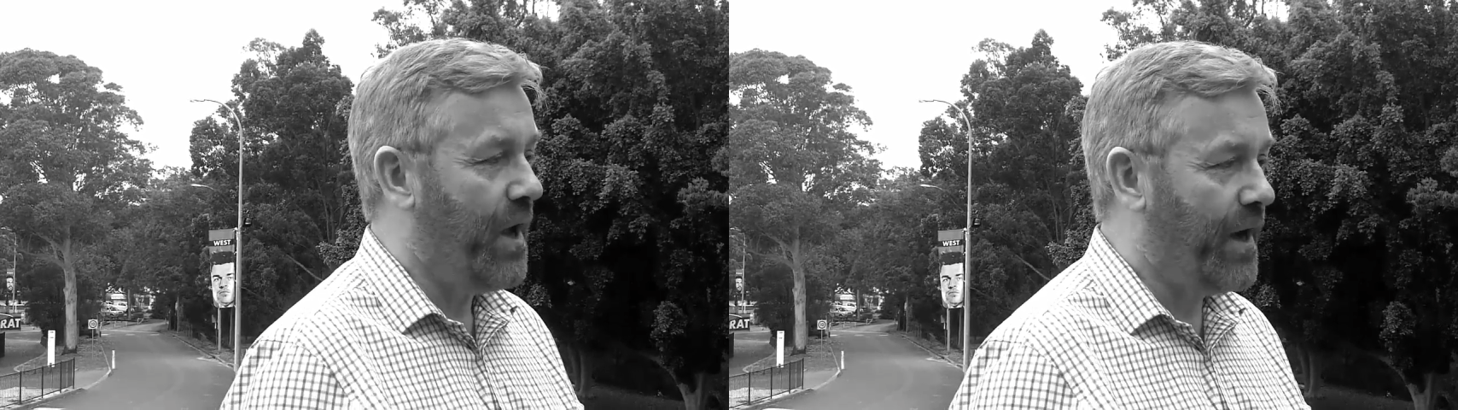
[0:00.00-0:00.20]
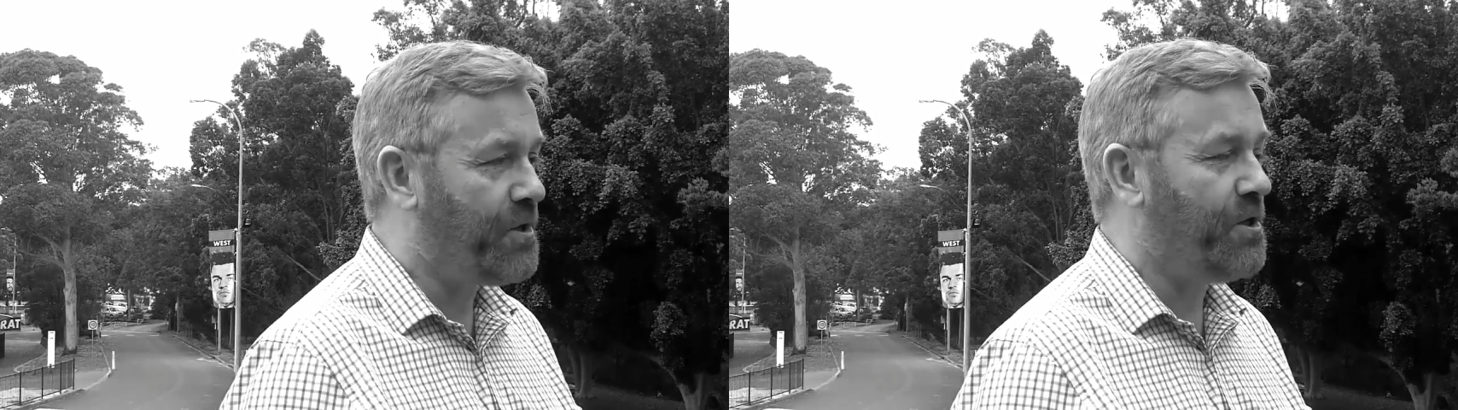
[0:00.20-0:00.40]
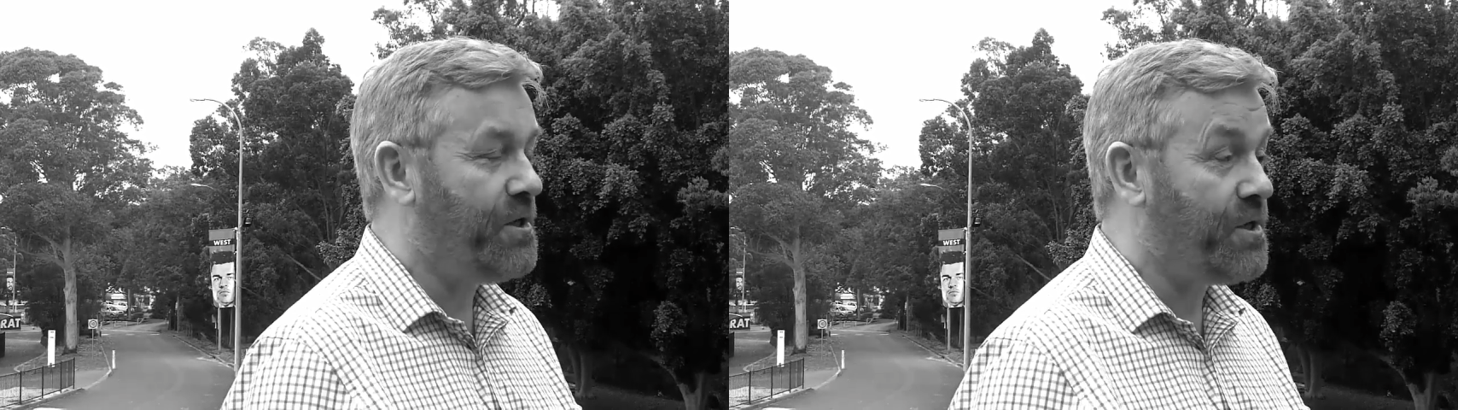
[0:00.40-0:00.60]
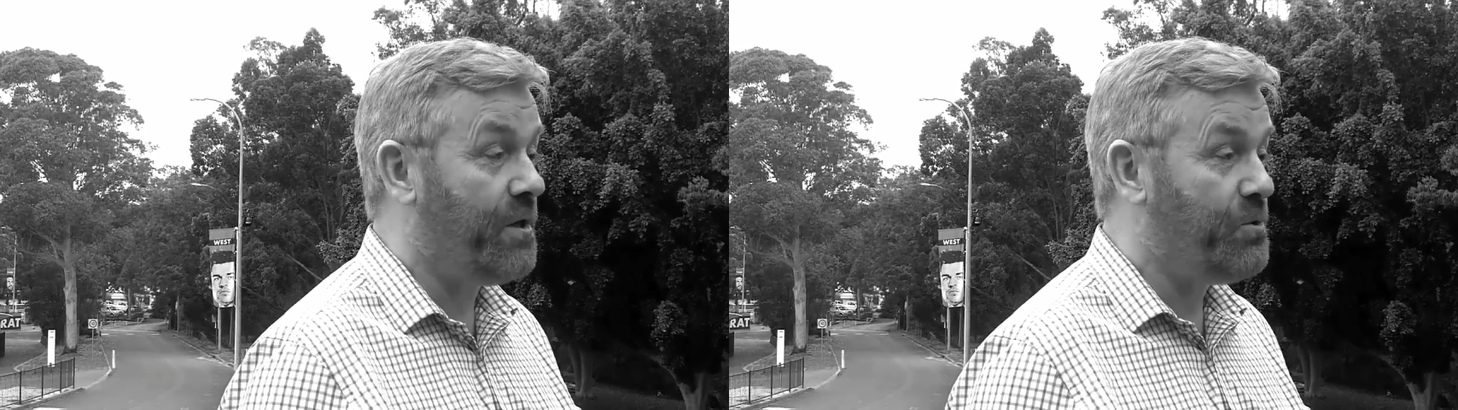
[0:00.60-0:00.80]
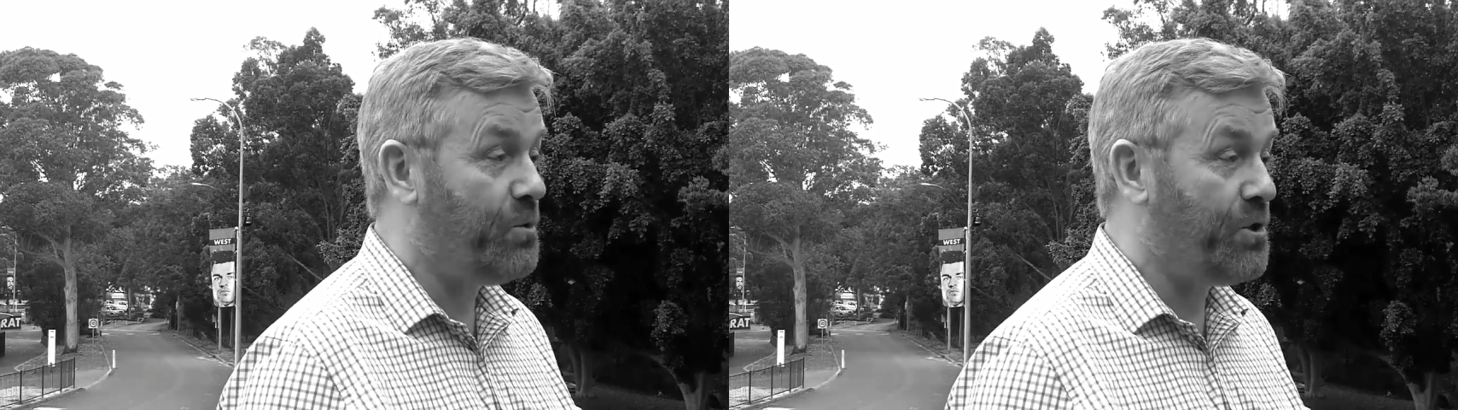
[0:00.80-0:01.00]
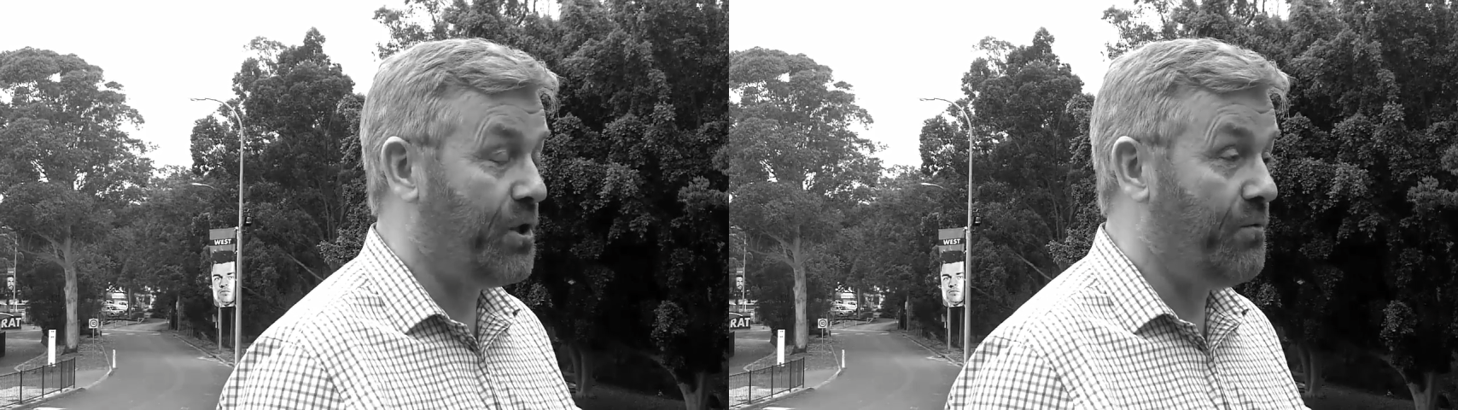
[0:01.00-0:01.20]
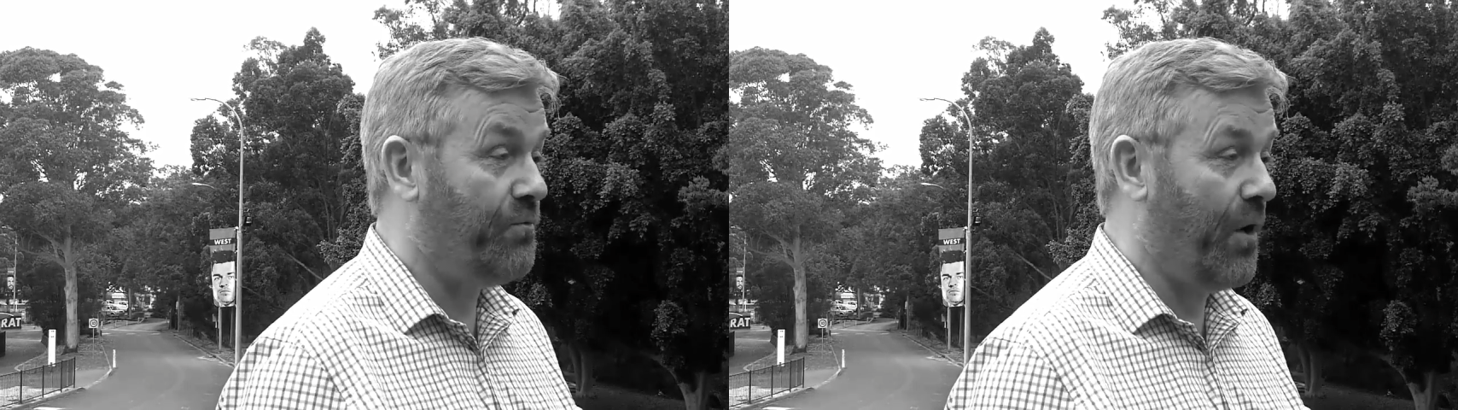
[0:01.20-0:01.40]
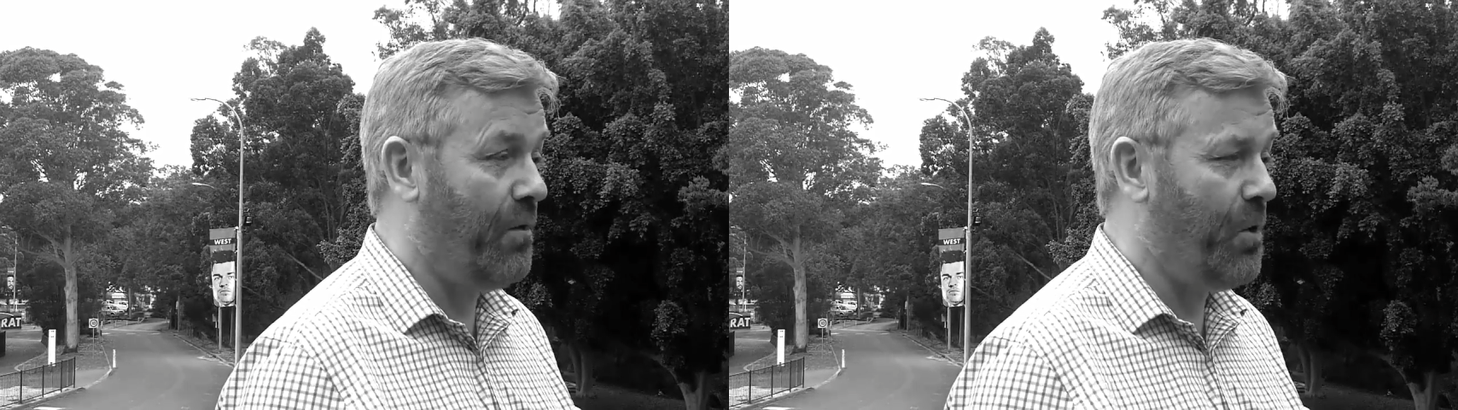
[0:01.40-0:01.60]
actually seem to achieve
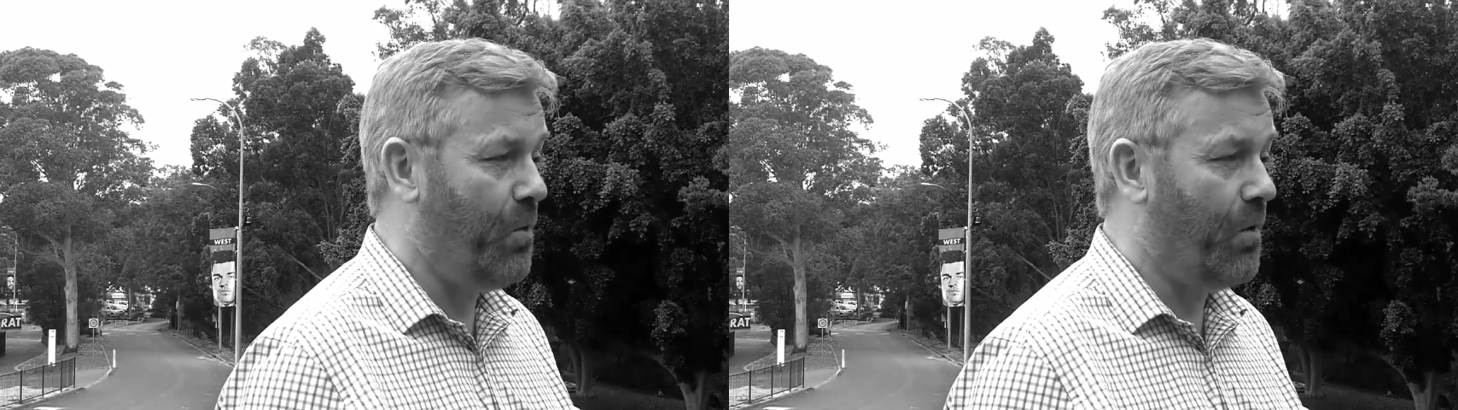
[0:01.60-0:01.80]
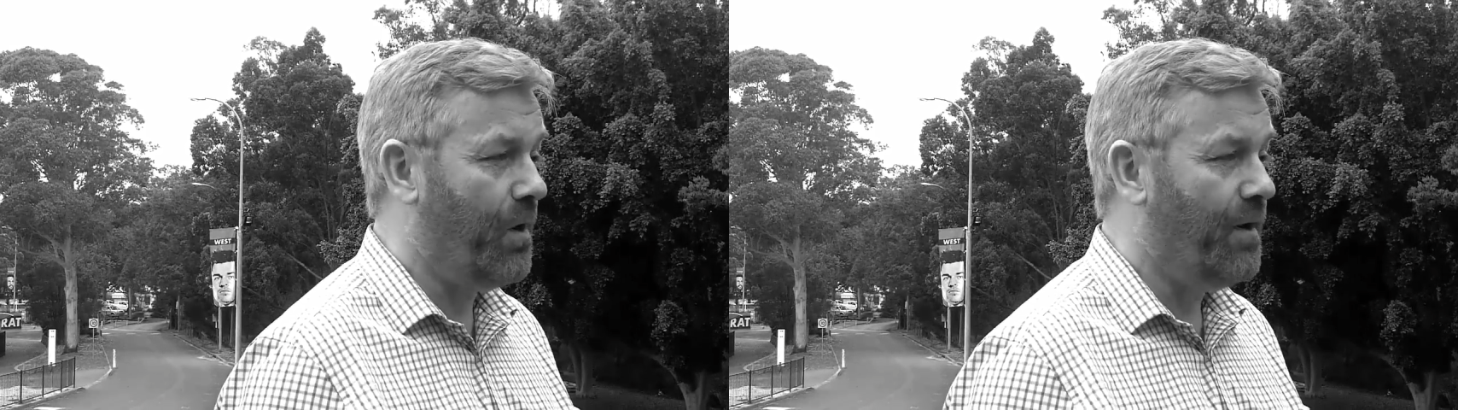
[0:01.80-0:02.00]
far more?